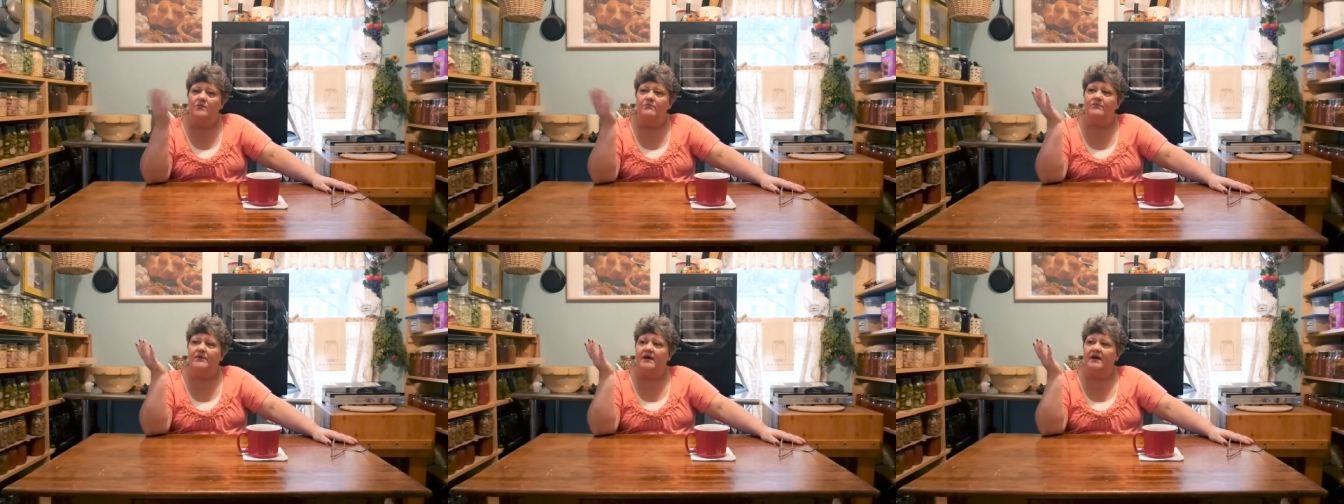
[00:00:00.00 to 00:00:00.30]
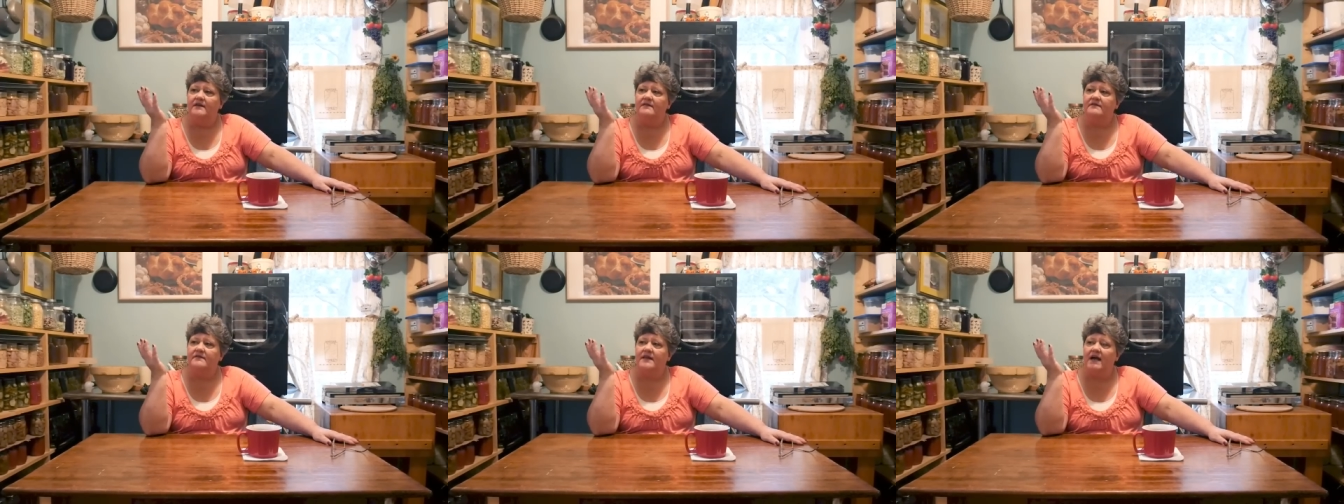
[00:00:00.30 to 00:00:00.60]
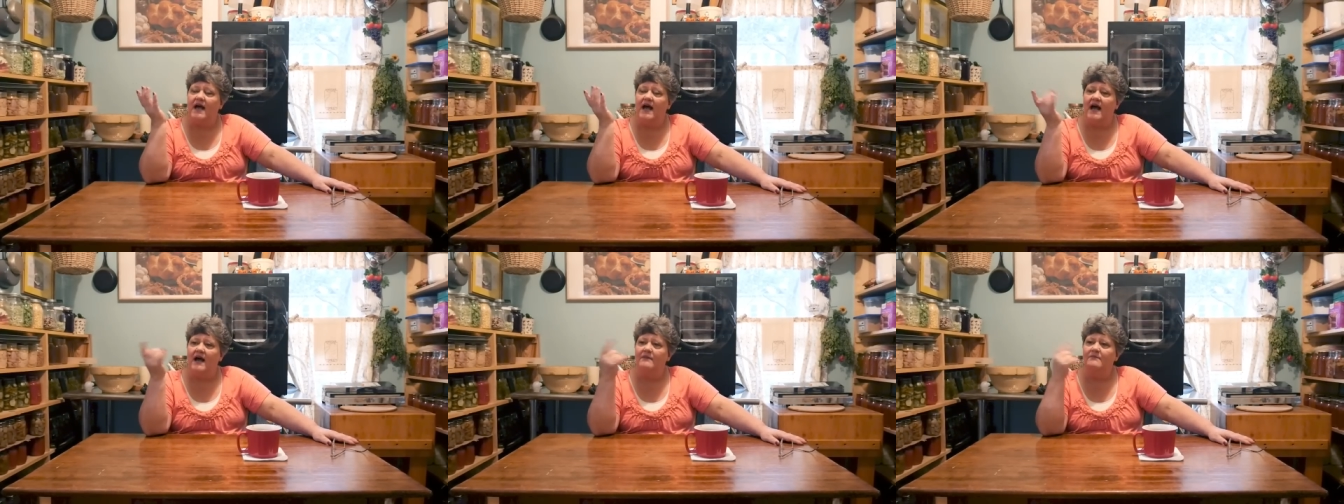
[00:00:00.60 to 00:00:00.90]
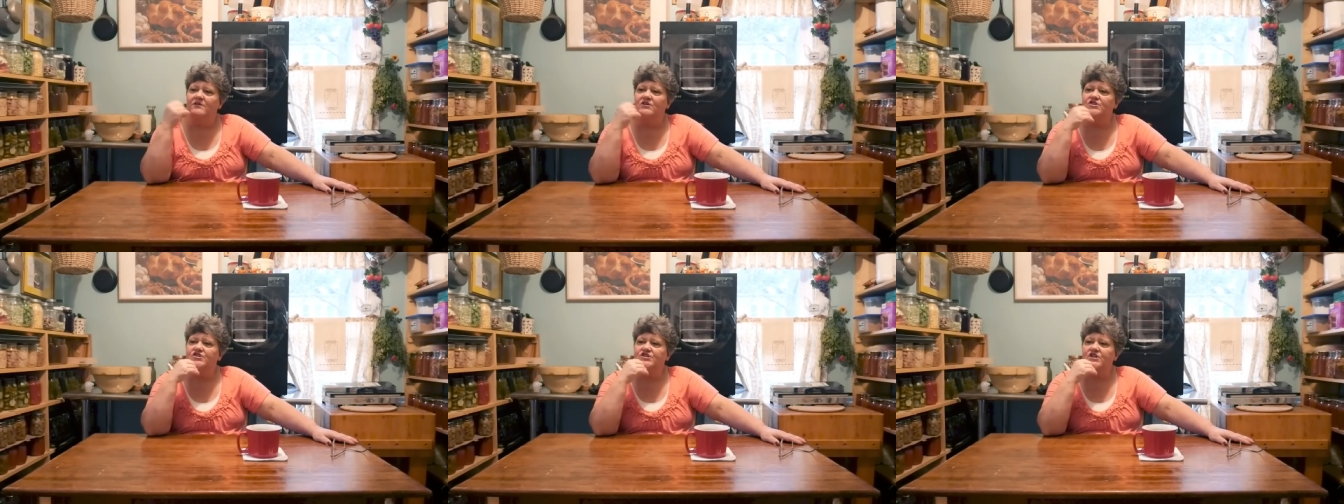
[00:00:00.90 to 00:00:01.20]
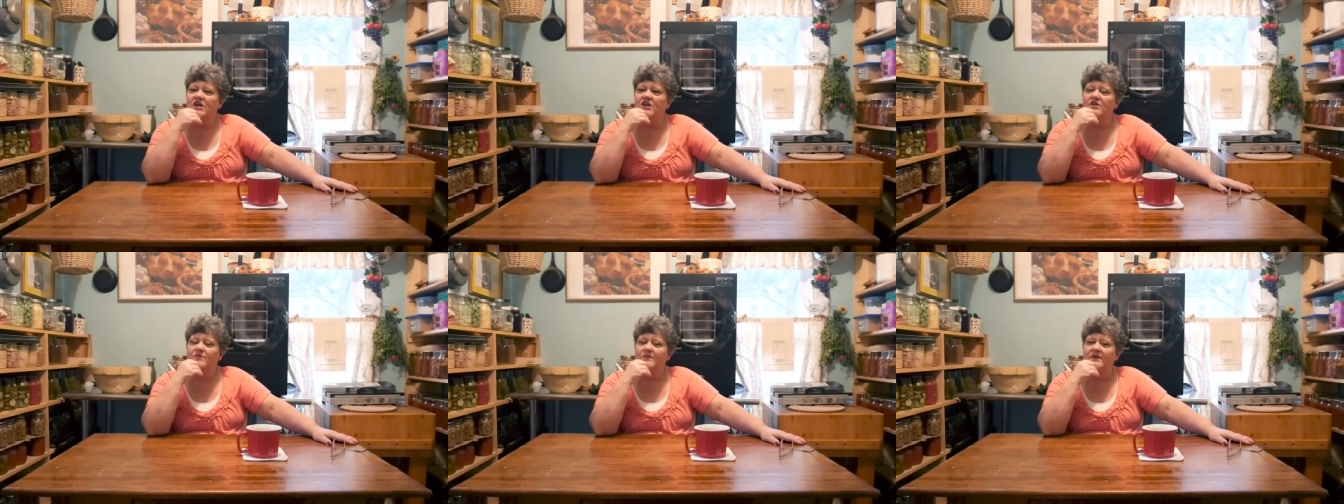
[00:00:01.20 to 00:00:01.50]
But the Amish
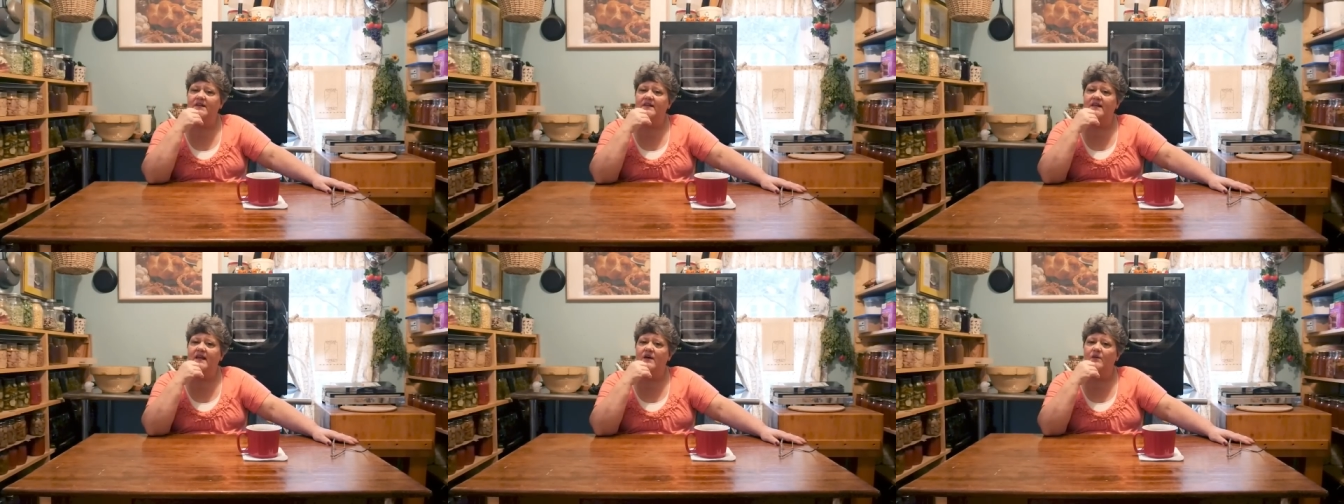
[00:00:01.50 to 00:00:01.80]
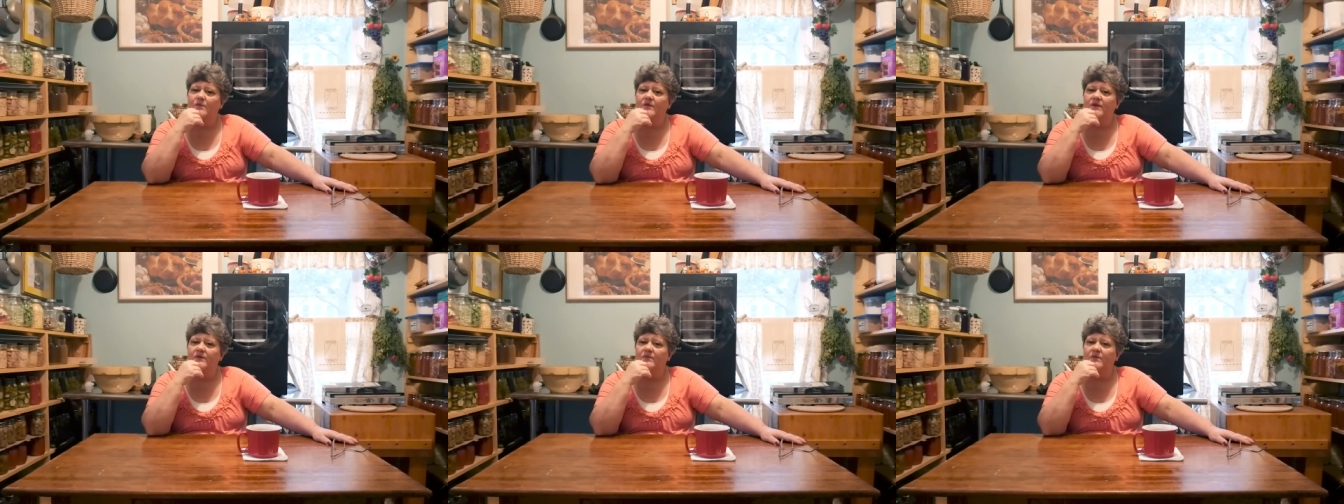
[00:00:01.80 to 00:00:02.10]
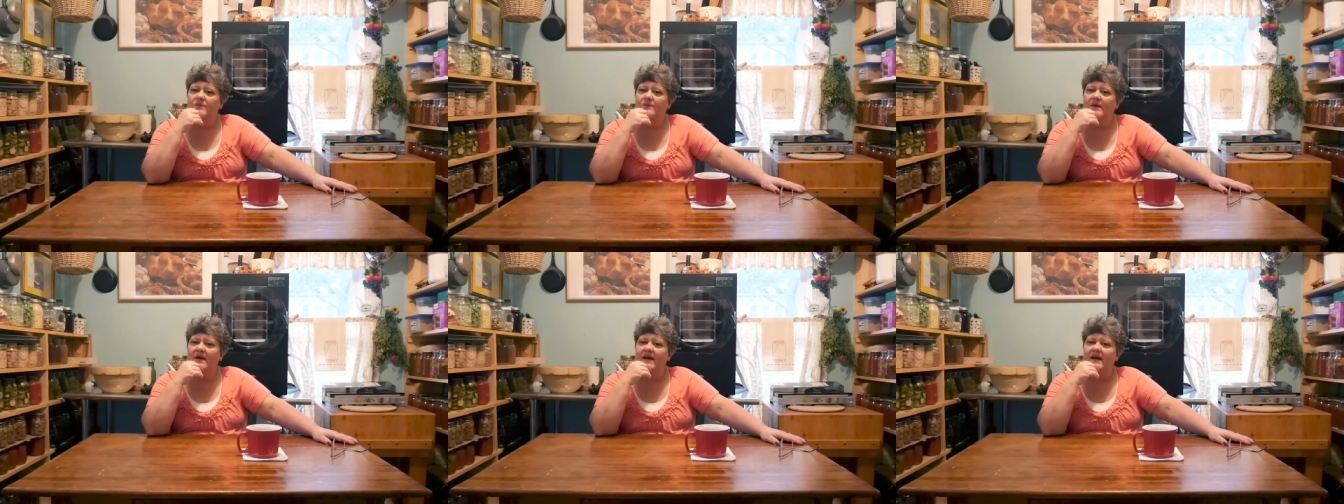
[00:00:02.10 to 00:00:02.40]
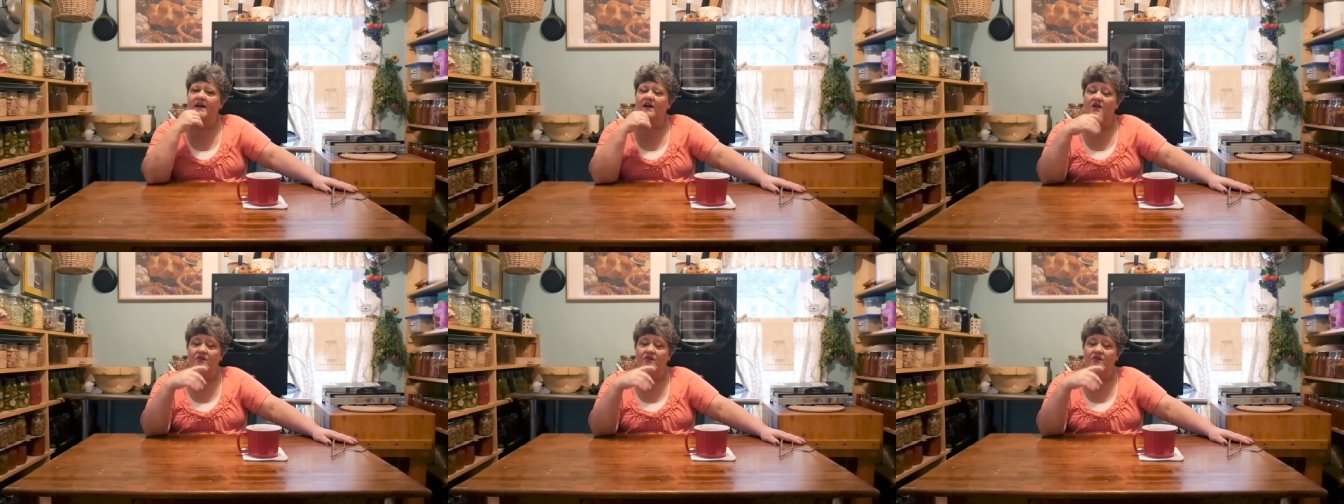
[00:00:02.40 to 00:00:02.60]
gentleman that we were buying